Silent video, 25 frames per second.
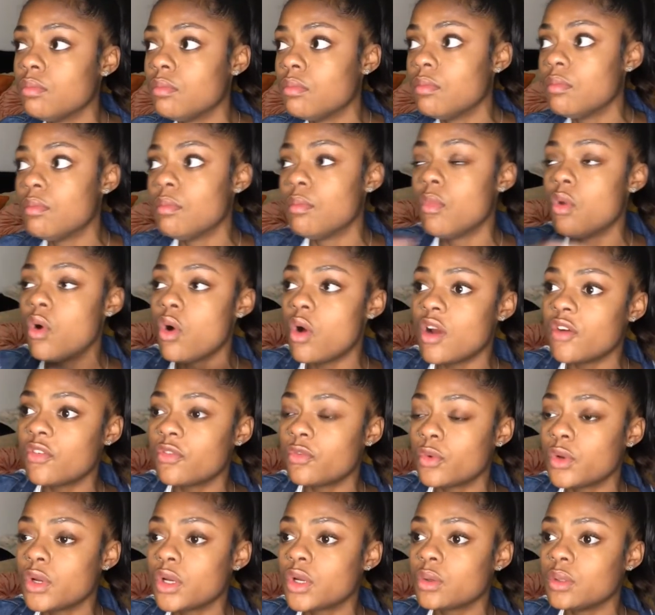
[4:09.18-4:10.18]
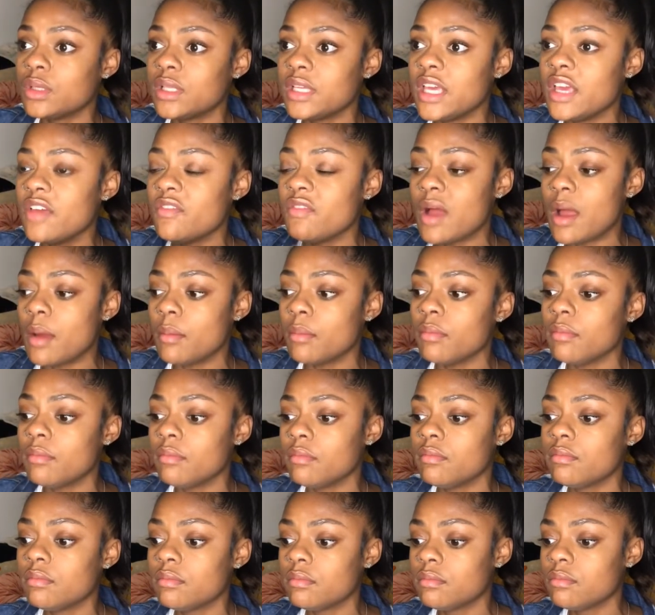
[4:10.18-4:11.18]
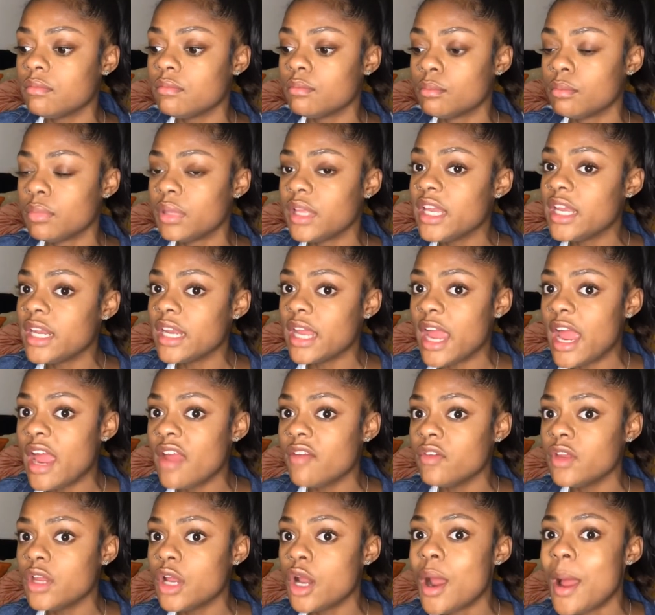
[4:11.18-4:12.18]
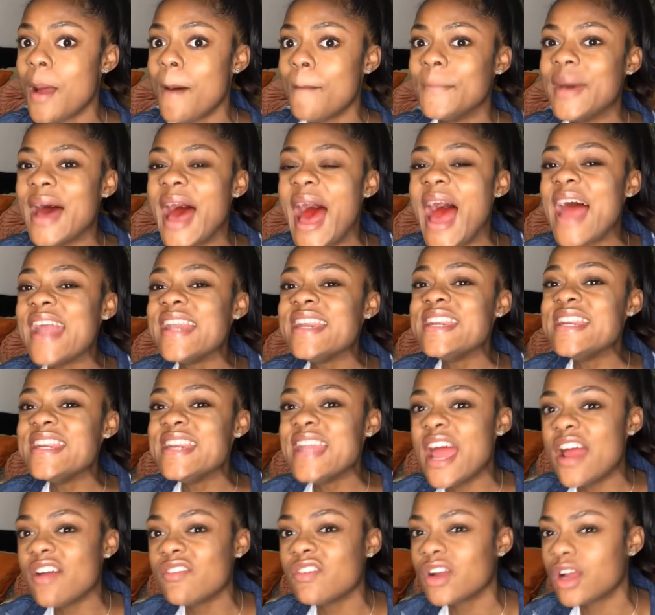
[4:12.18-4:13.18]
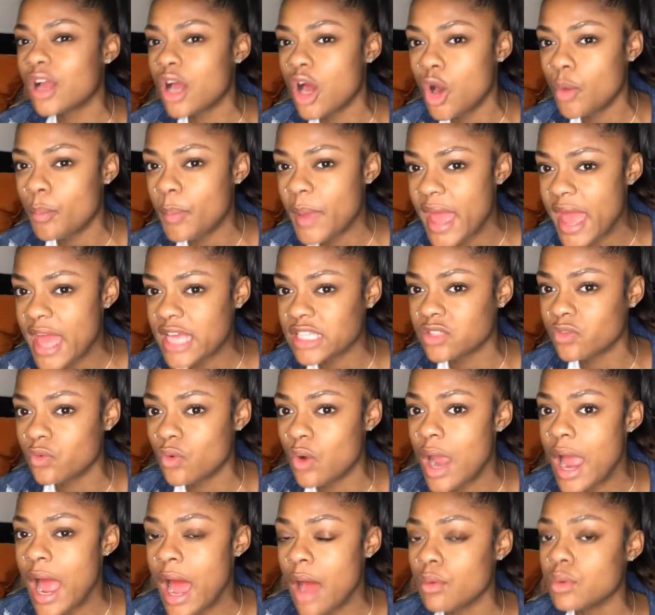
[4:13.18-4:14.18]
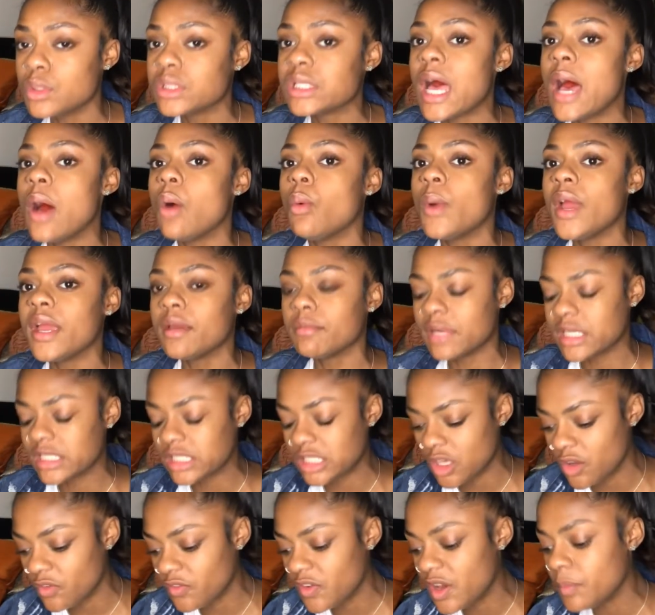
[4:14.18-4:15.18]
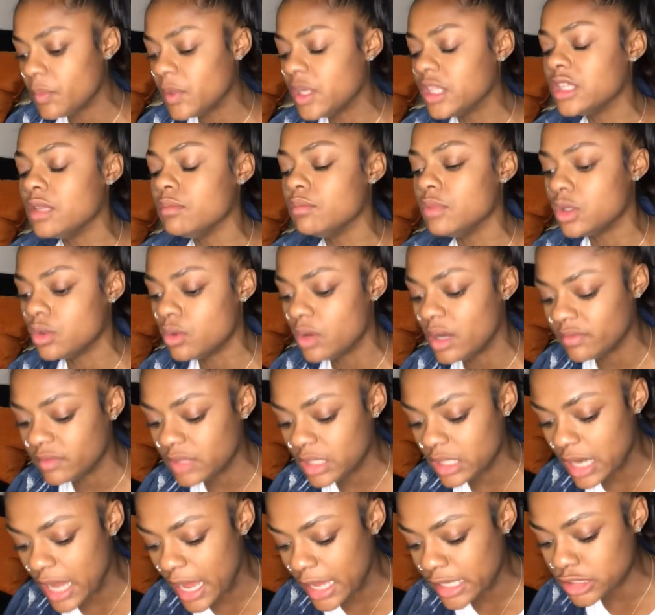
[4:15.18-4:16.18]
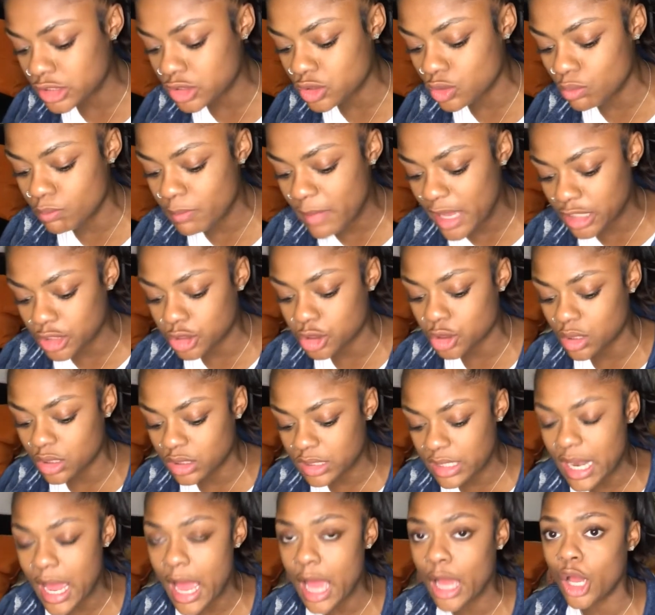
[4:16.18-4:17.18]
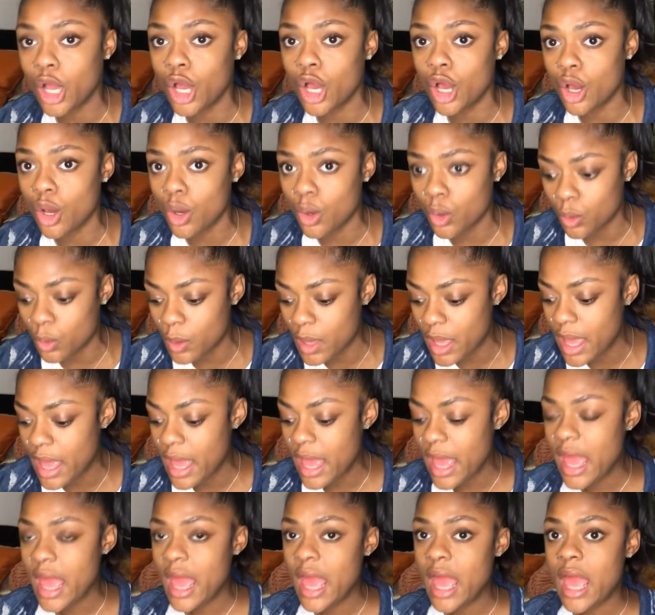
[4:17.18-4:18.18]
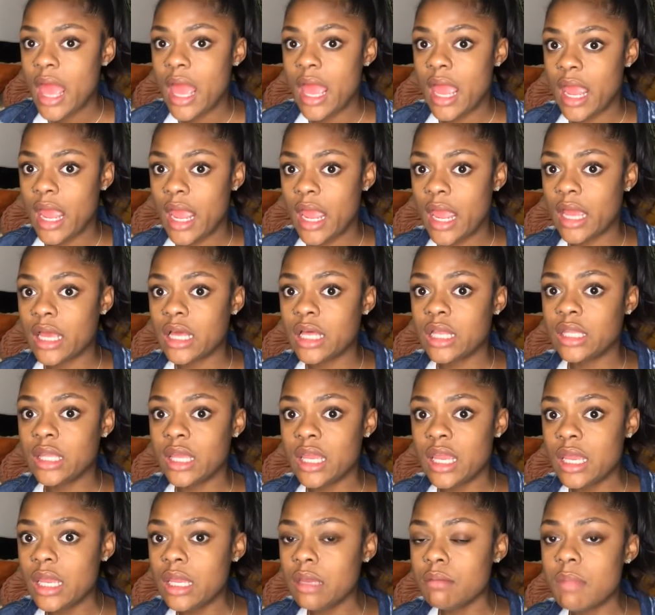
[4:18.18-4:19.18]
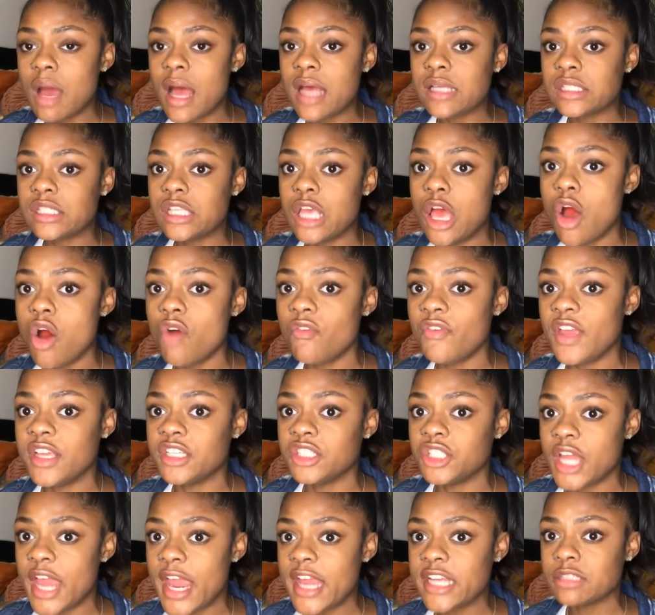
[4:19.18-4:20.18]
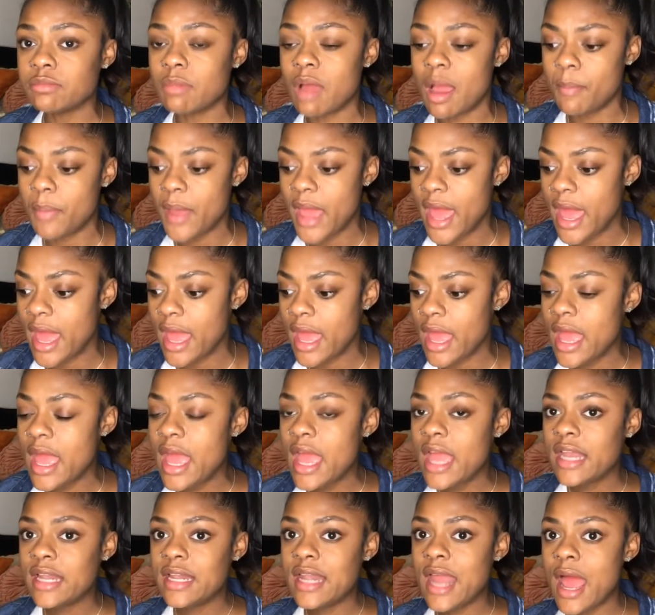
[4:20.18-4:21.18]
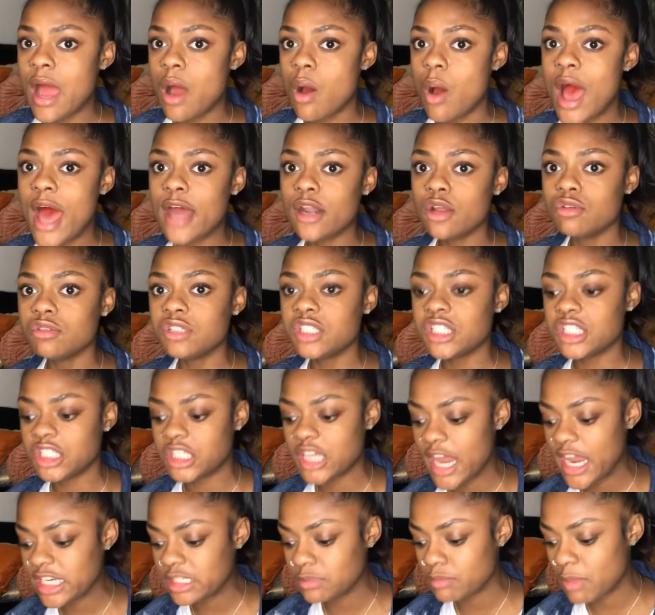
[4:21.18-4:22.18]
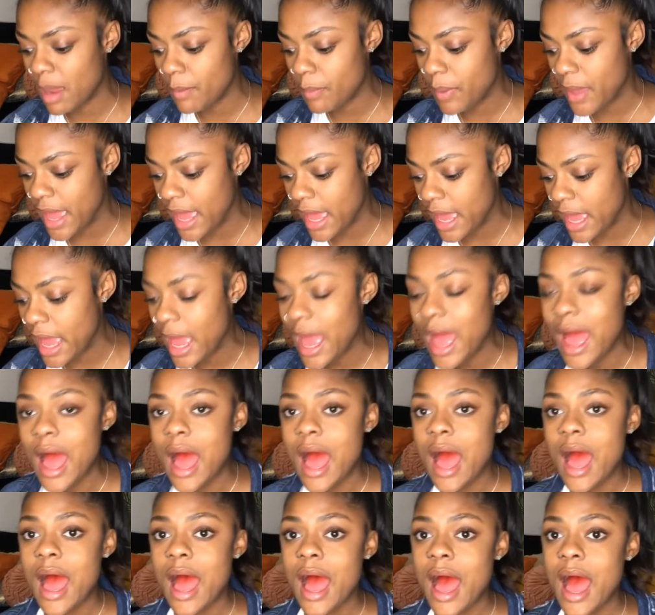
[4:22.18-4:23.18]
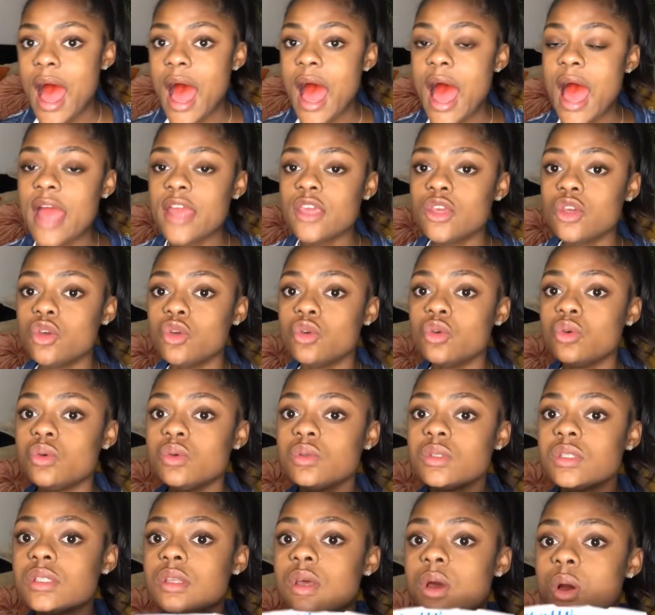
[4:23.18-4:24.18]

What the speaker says: more frequently if I'm bleeding heavier, but I never go past 4 hours. I wake myself up in the middle of the night to make sure that I go and clean myself and change my pad. Now, I don't just change my pad. I use